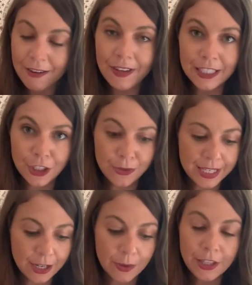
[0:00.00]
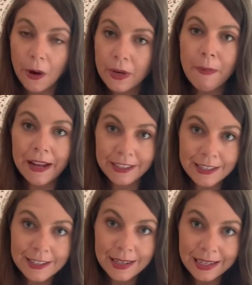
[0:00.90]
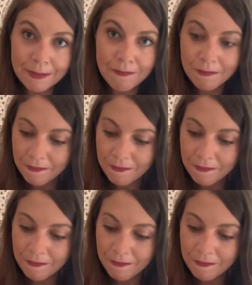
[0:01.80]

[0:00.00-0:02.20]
of issues here with codependency.